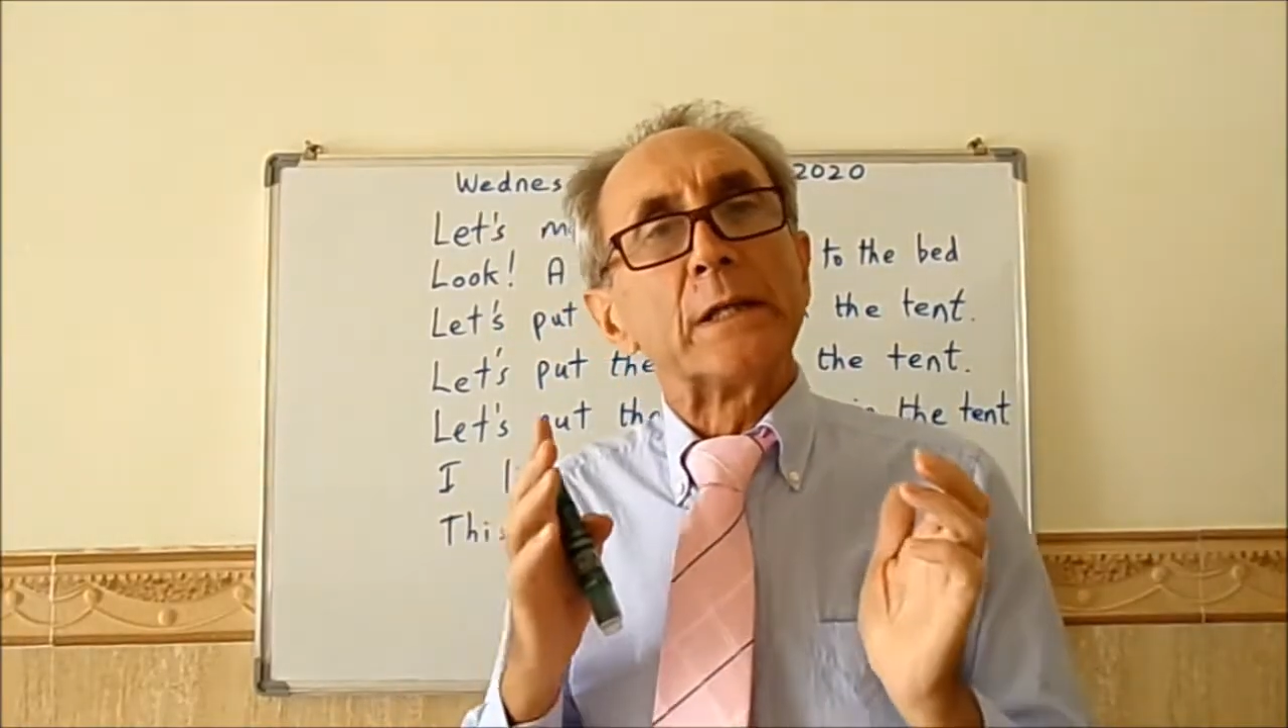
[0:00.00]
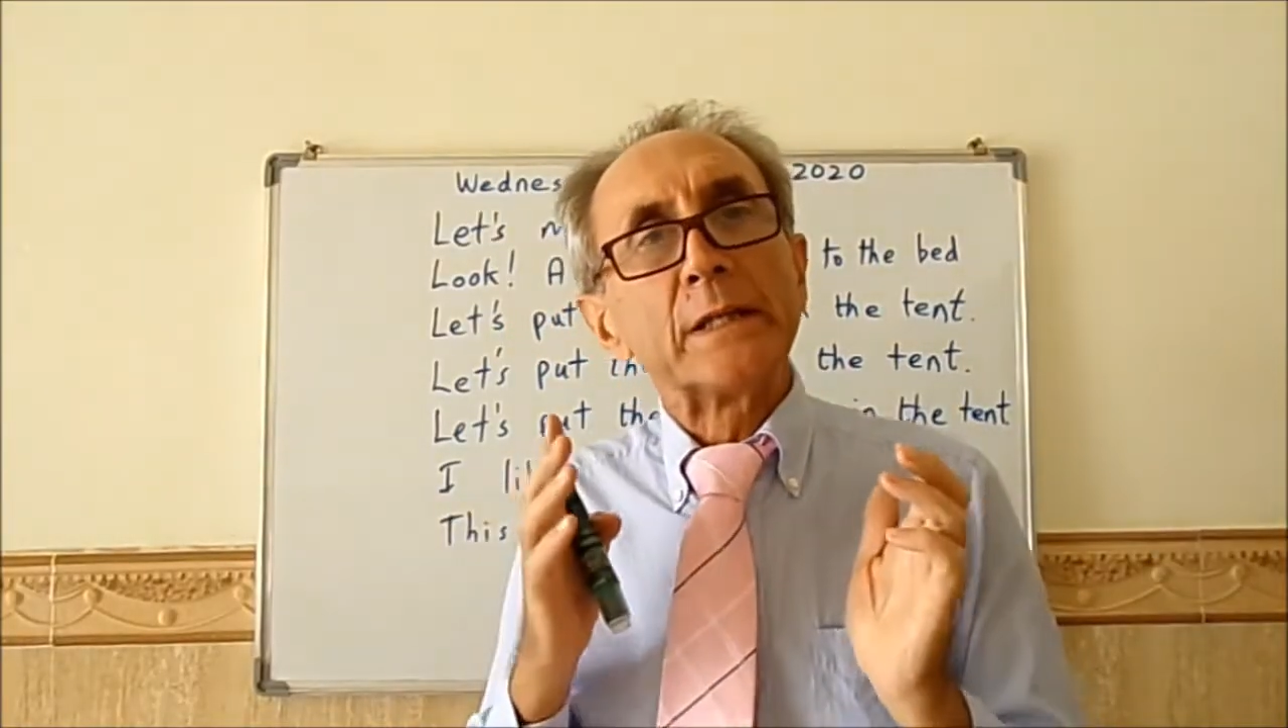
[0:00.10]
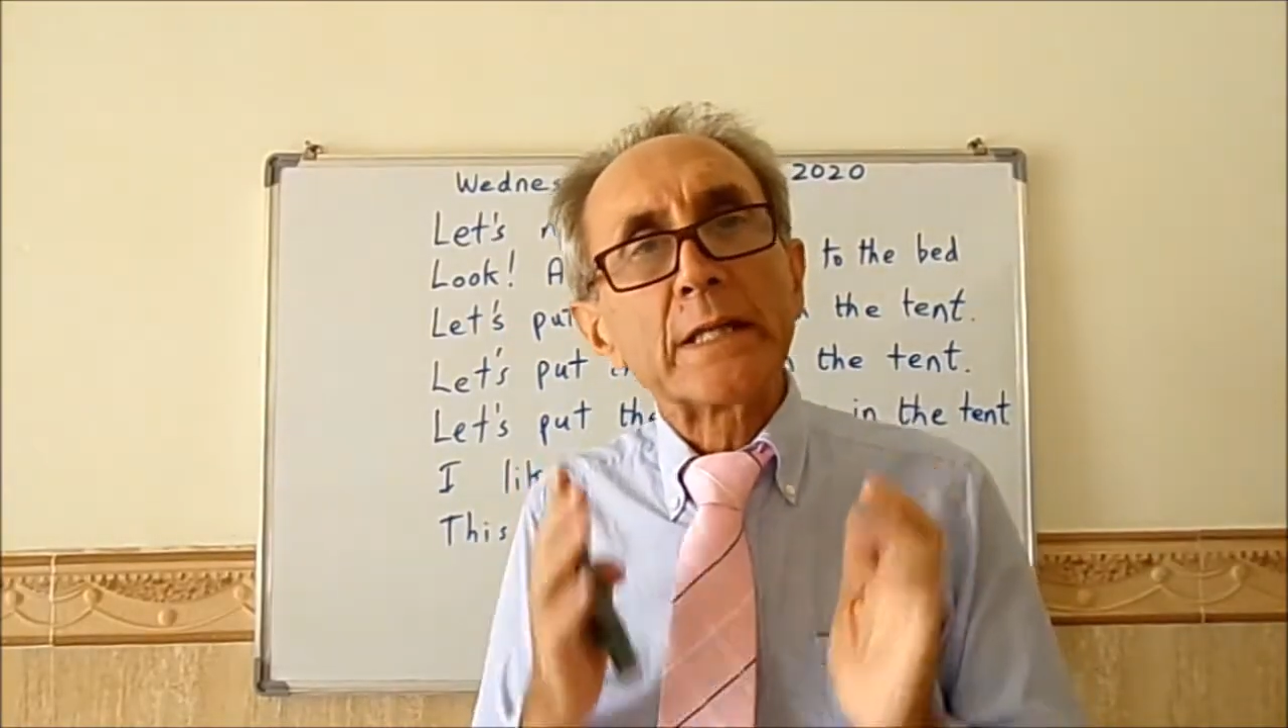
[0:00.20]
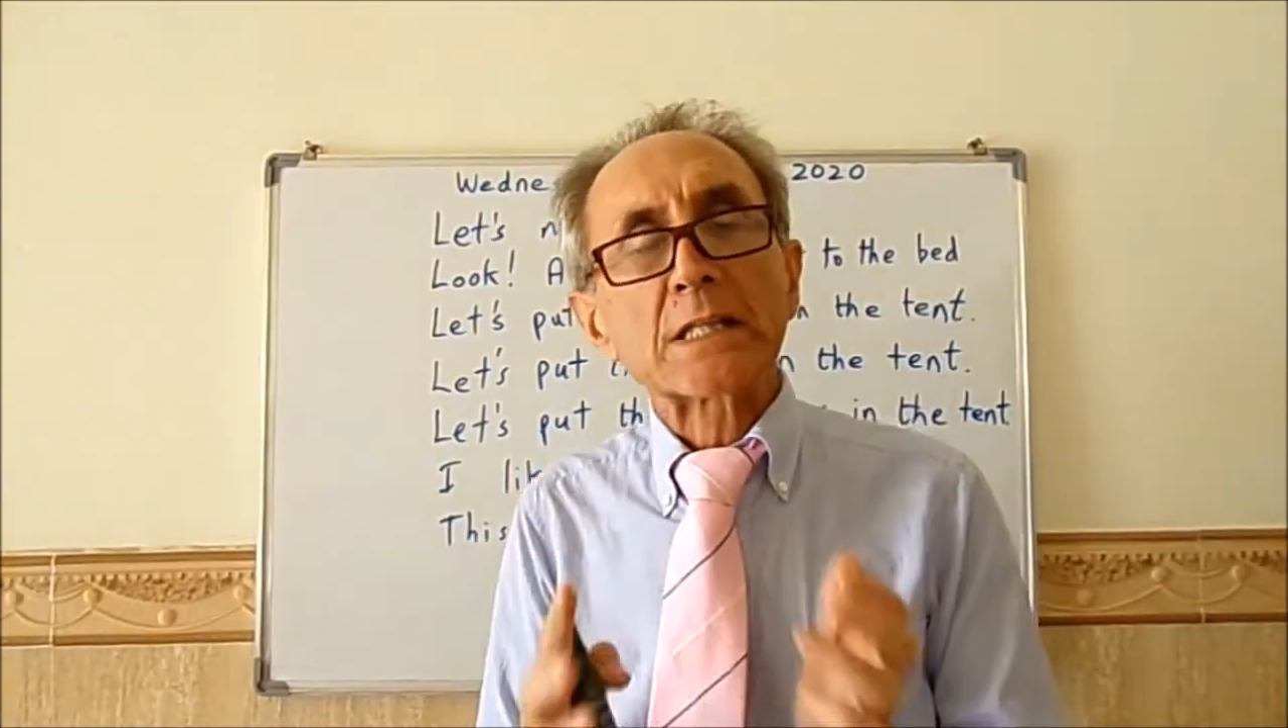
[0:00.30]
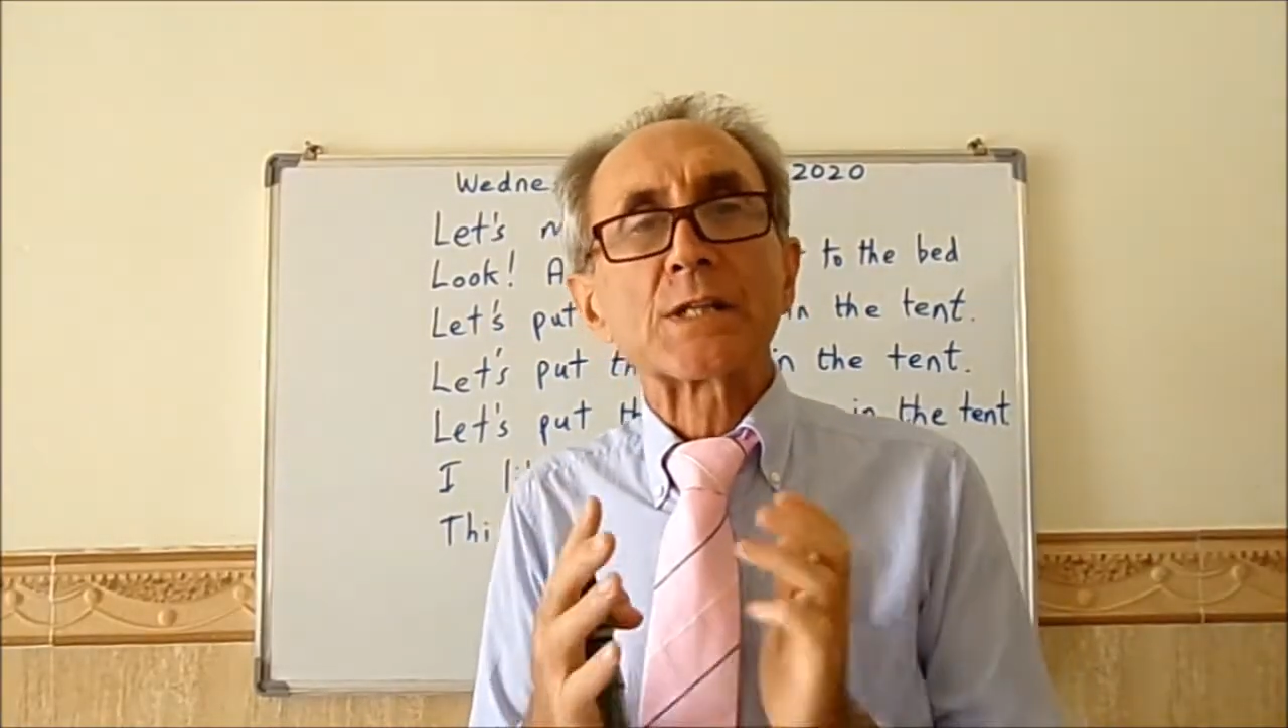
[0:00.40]

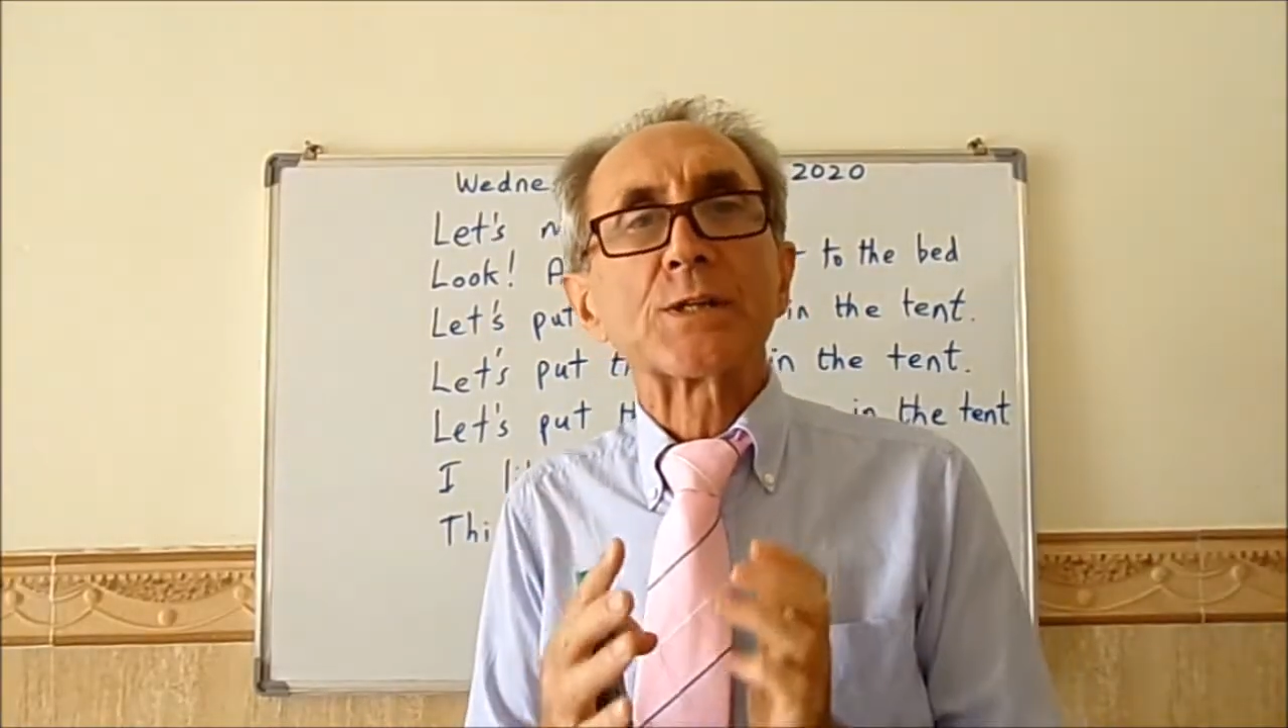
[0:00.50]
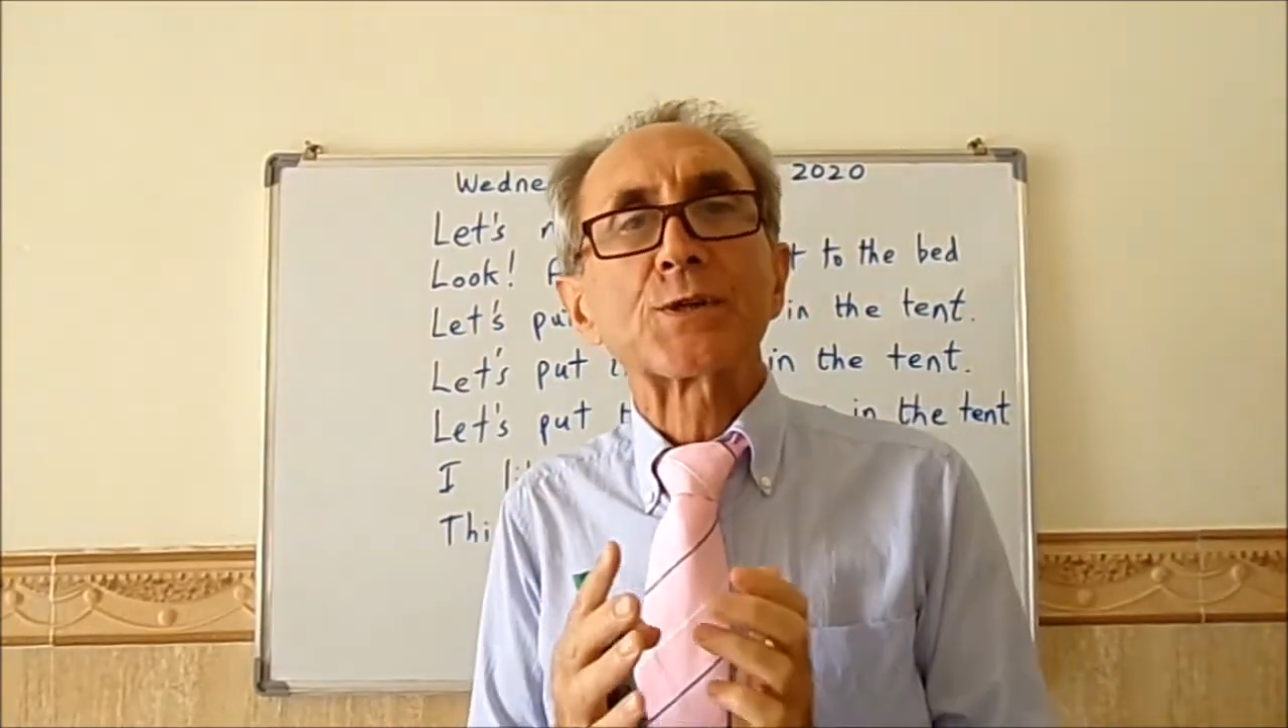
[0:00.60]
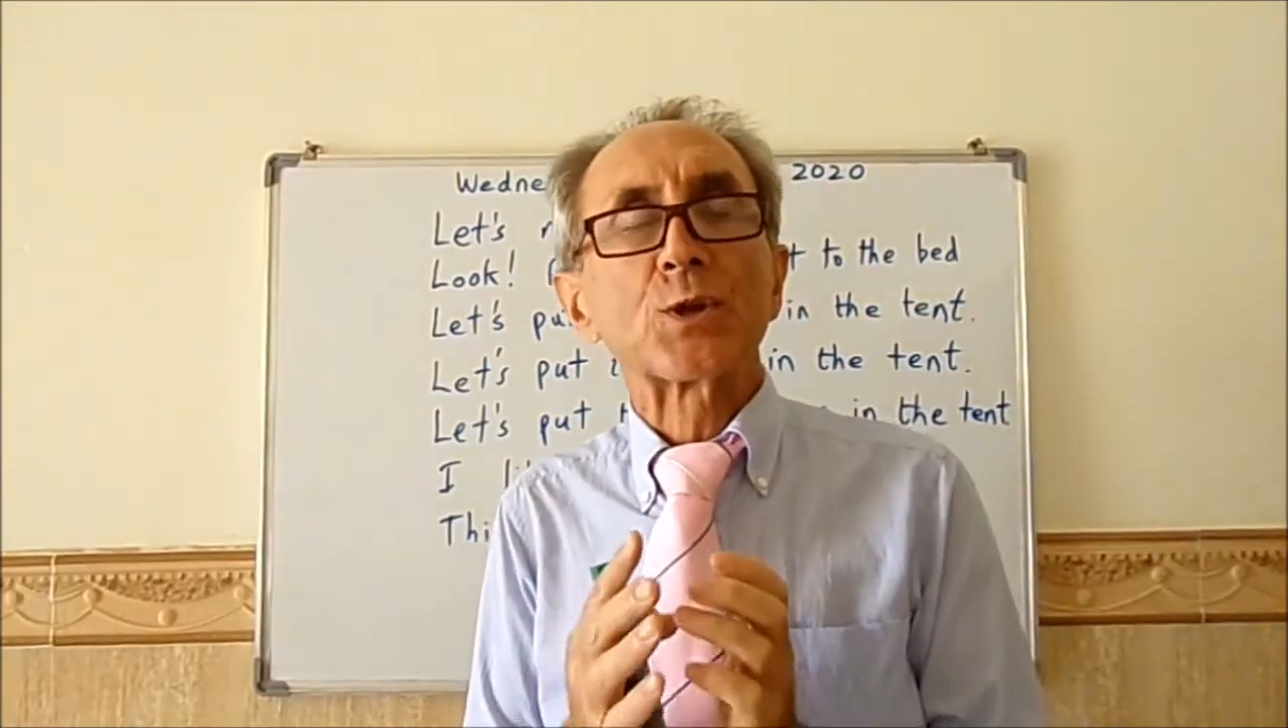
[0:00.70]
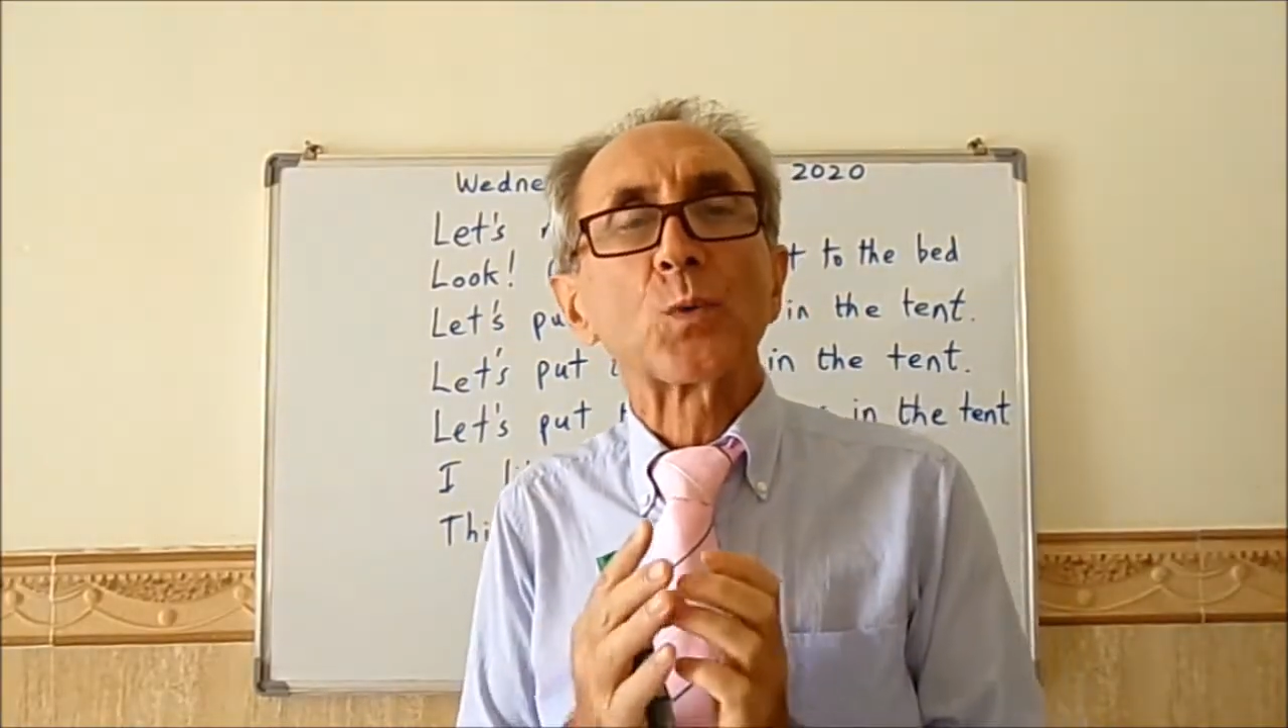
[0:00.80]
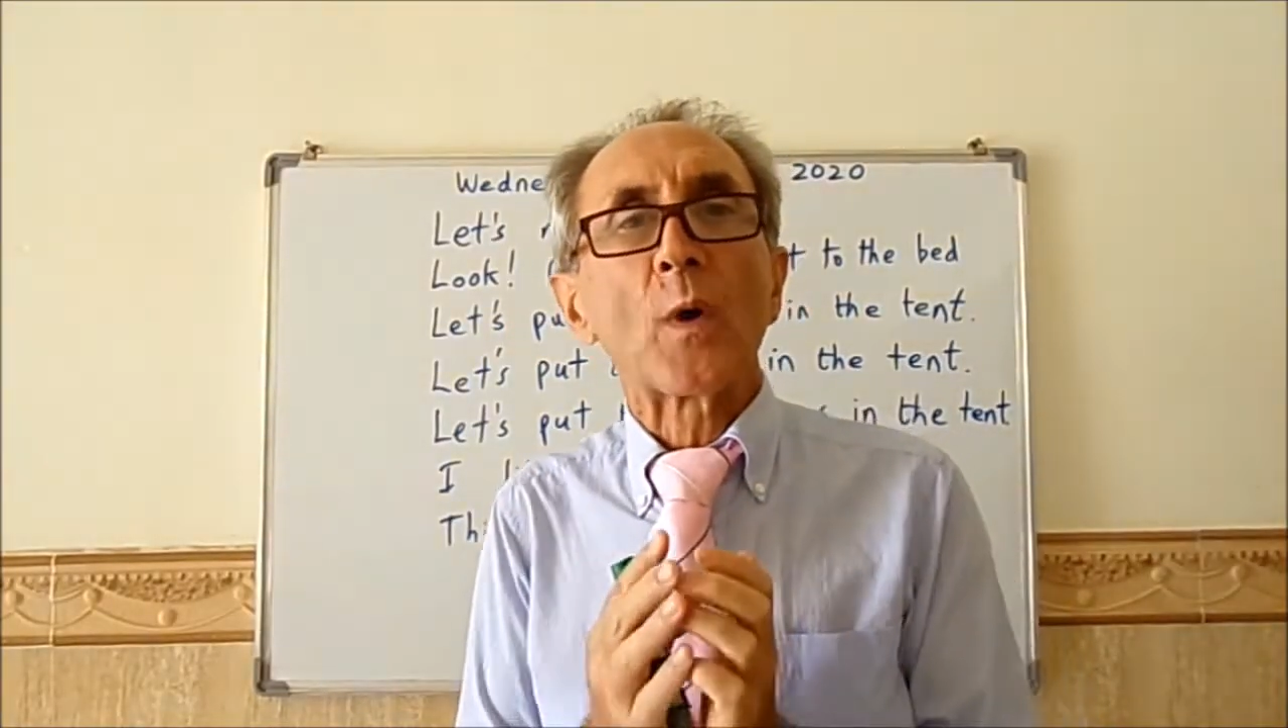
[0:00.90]
listened
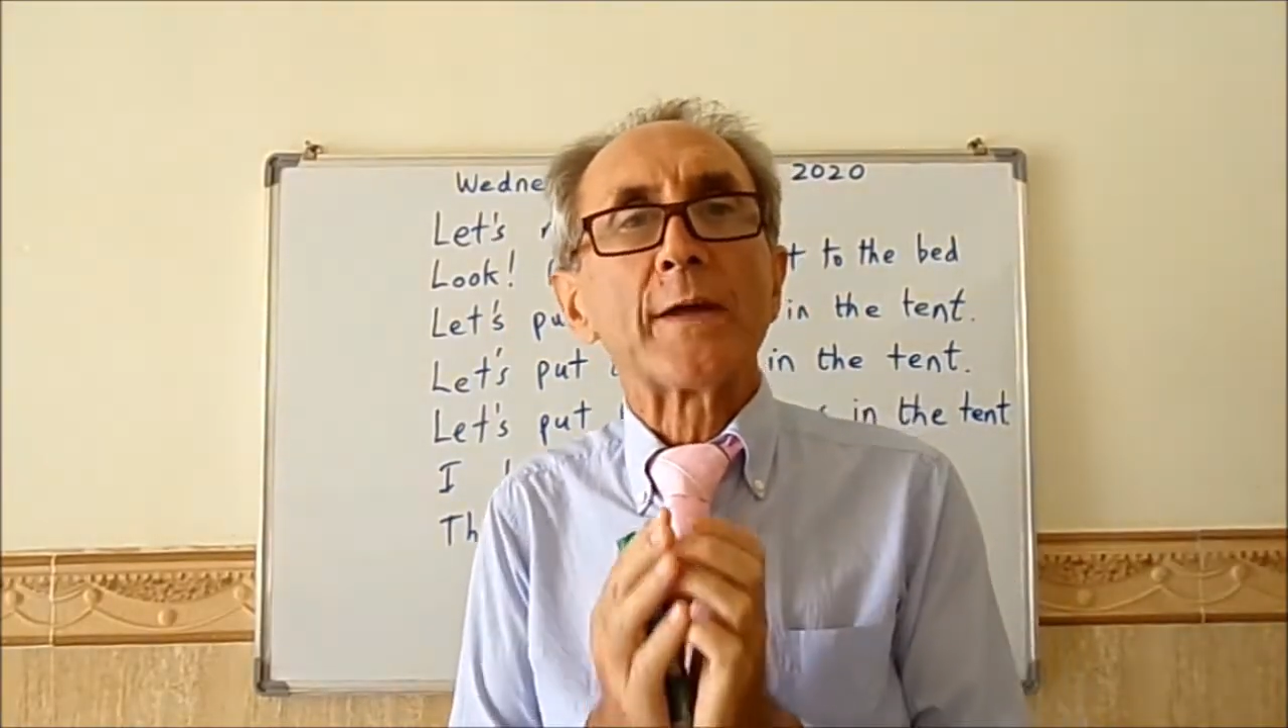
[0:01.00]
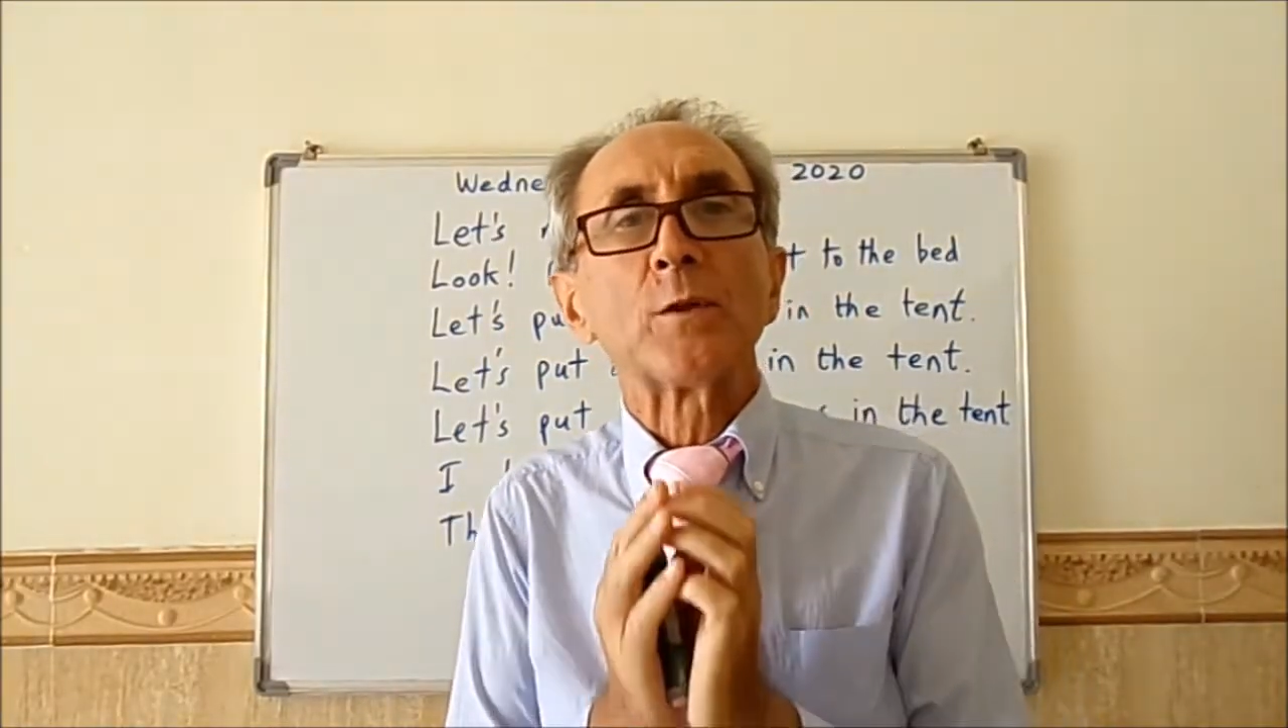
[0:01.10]
to the way